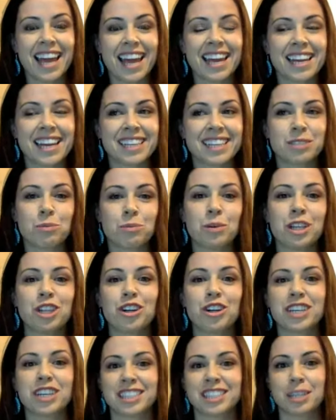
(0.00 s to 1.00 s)
is we
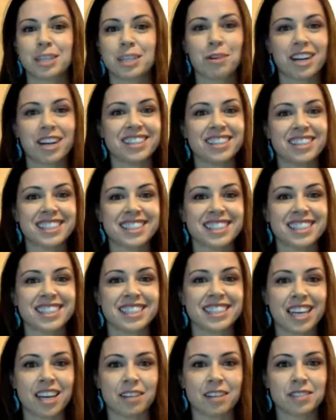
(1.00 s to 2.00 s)
look at someone else's
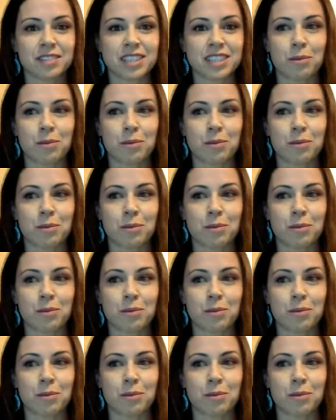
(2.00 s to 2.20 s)
gifts